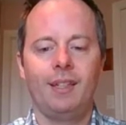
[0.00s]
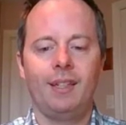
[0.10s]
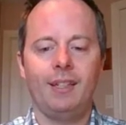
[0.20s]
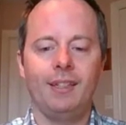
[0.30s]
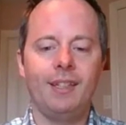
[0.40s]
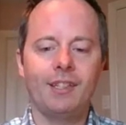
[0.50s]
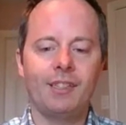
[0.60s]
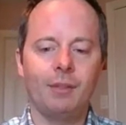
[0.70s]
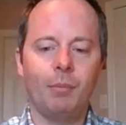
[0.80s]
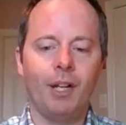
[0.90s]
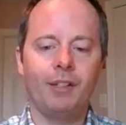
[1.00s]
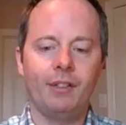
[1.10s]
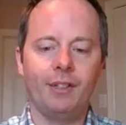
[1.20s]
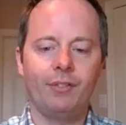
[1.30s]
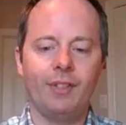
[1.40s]
In addition,
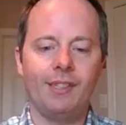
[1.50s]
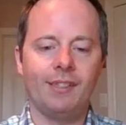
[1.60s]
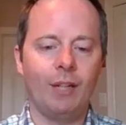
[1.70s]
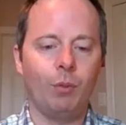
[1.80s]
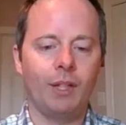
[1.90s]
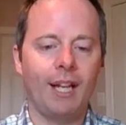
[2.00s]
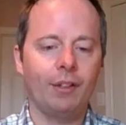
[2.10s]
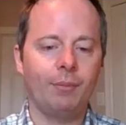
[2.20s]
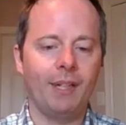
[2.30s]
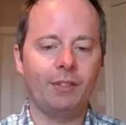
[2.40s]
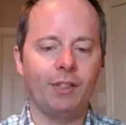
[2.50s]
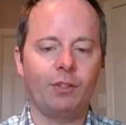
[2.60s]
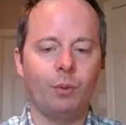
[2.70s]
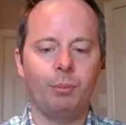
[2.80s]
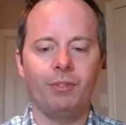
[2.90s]
monitoring for these network health metrics
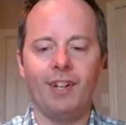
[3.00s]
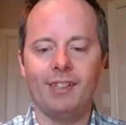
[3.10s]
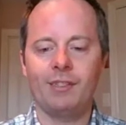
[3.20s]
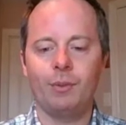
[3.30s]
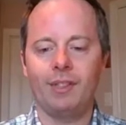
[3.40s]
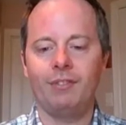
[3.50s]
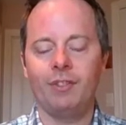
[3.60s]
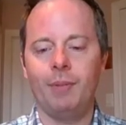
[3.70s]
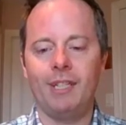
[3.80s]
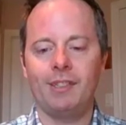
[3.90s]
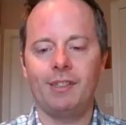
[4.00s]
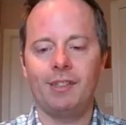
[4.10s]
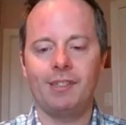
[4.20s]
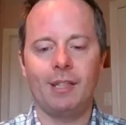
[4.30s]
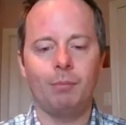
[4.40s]
will provide us with information to
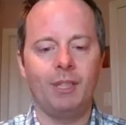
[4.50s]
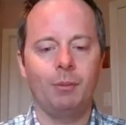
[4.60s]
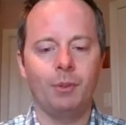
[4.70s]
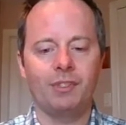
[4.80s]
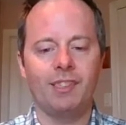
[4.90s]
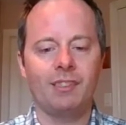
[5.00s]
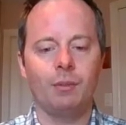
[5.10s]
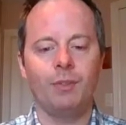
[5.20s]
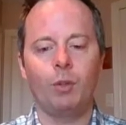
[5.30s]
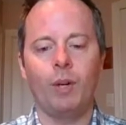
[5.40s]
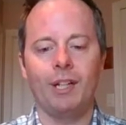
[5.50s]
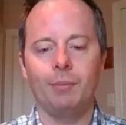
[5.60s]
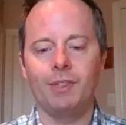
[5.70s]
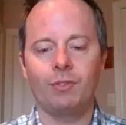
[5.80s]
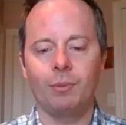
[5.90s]
set minimal system
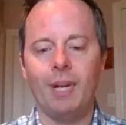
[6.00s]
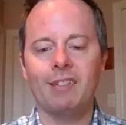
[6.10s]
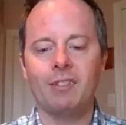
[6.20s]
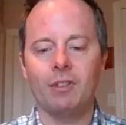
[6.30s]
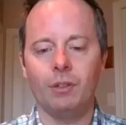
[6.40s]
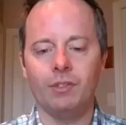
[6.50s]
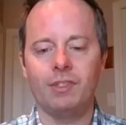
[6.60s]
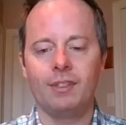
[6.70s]
requirements for masternodes.